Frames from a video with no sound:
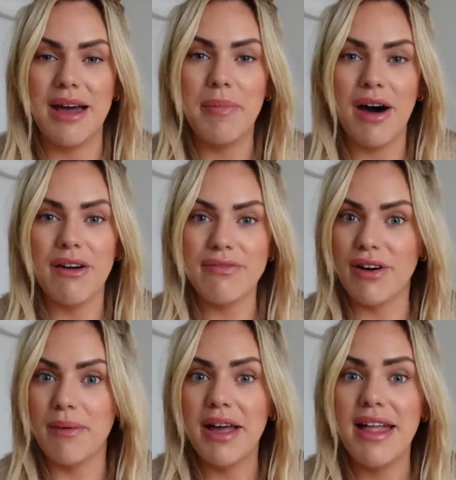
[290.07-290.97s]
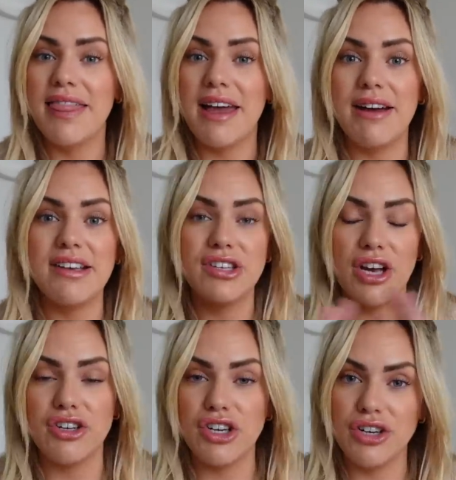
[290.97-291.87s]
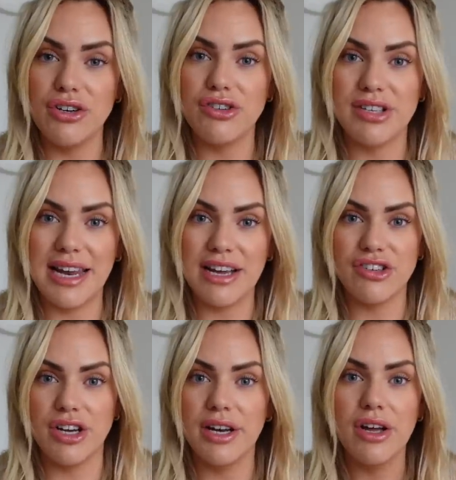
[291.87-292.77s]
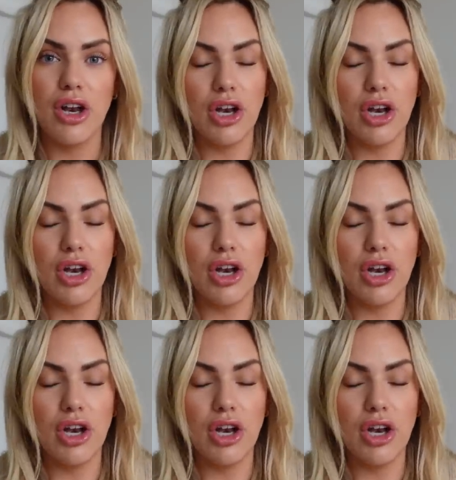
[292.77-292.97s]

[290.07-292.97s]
apart from there is such a huge selection,